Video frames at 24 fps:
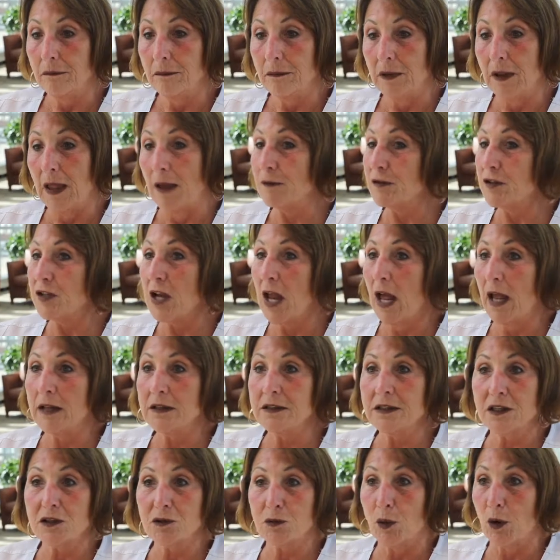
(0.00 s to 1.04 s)
loves
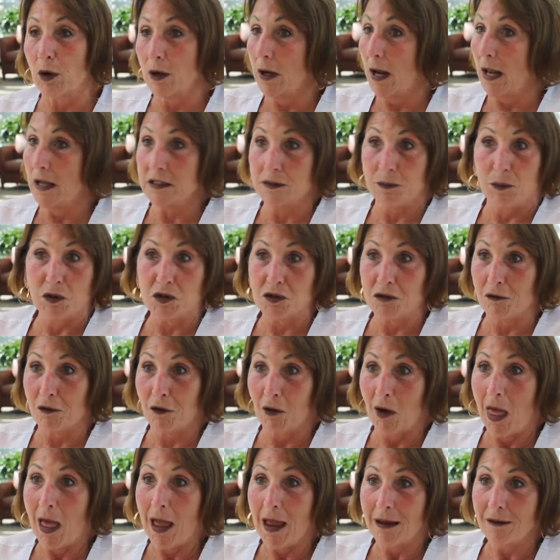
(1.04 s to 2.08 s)
nights, has worked nights most of her
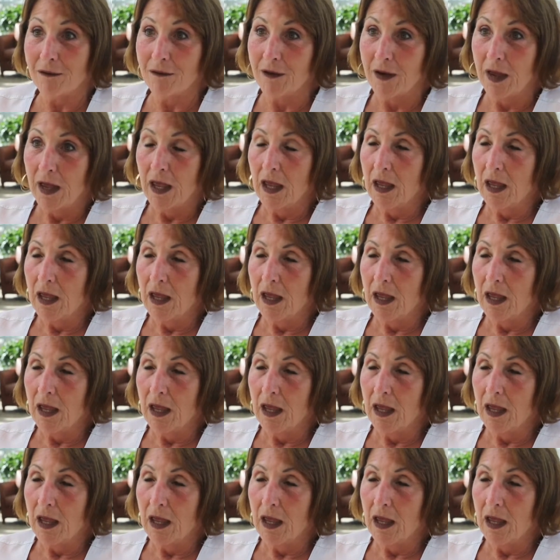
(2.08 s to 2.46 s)
life.